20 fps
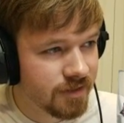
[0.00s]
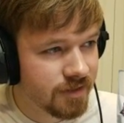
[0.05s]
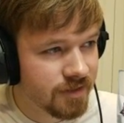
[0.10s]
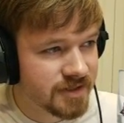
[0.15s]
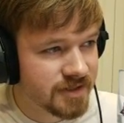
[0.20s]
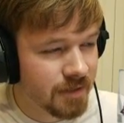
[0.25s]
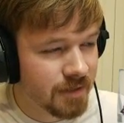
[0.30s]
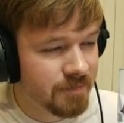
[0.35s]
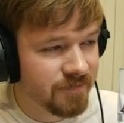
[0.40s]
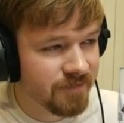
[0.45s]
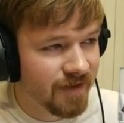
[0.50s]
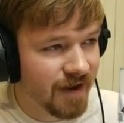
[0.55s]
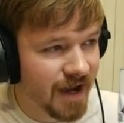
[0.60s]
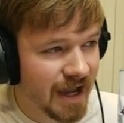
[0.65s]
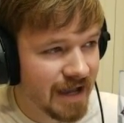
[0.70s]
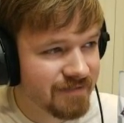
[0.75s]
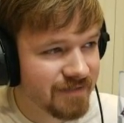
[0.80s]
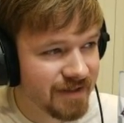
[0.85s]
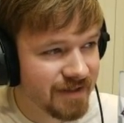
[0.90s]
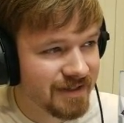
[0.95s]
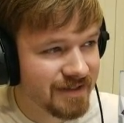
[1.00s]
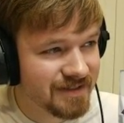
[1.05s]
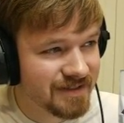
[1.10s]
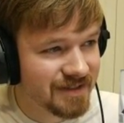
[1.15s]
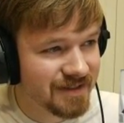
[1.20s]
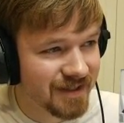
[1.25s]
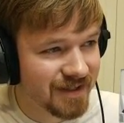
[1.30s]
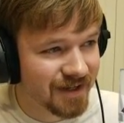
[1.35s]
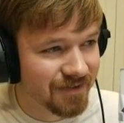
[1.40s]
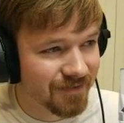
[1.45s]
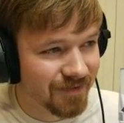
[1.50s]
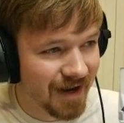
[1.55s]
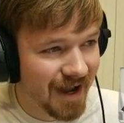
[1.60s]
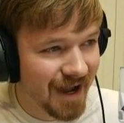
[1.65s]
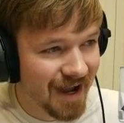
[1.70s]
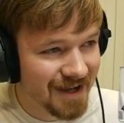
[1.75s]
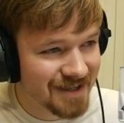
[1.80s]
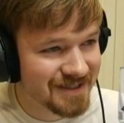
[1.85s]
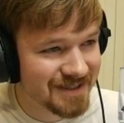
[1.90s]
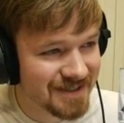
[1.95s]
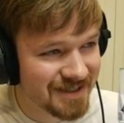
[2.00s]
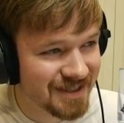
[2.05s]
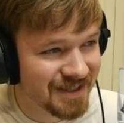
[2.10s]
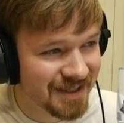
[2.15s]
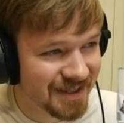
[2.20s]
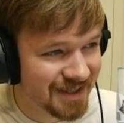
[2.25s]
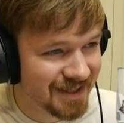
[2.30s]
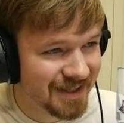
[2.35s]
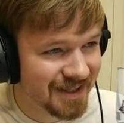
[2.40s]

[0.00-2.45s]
Sub 5 into the grass.